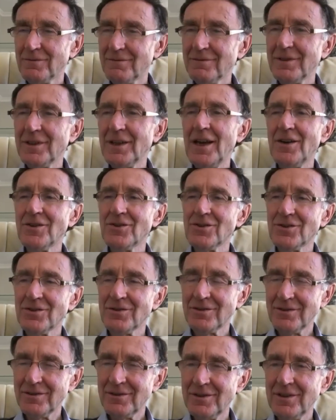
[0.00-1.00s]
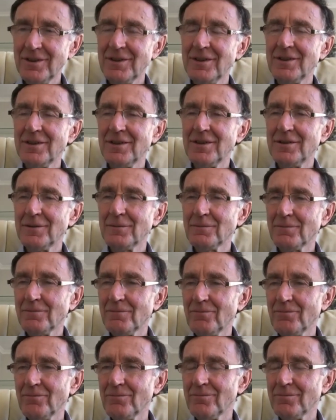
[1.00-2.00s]
You know, typically yeah. when you think of a,
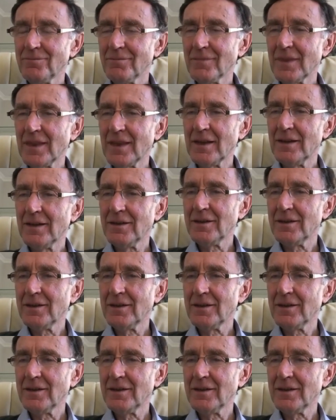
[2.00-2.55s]
of a of a hymn